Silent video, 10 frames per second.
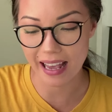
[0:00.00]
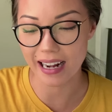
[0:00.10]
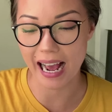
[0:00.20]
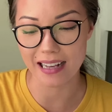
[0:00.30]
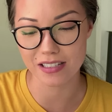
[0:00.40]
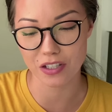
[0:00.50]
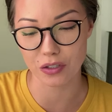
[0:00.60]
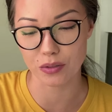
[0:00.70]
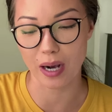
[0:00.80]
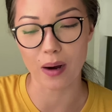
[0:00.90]
can't ask
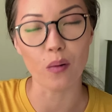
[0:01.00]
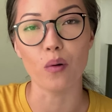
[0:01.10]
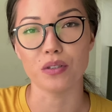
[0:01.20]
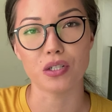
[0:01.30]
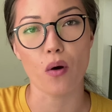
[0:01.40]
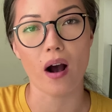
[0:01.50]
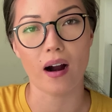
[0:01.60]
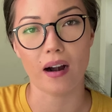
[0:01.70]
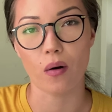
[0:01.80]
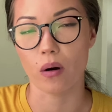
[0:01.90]
you how old you
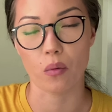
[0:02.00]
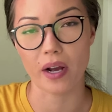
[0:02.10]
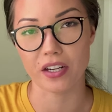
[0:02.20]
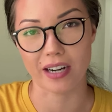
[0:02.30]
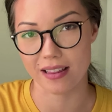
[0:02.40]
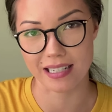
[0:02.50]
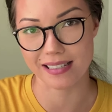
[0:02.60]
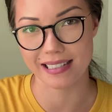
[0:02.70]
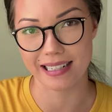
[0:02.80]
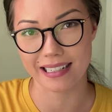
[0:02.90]
are or what your
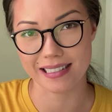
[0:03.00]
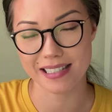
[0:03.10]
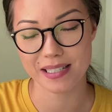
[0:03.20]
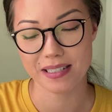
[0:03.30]
ethnicity is.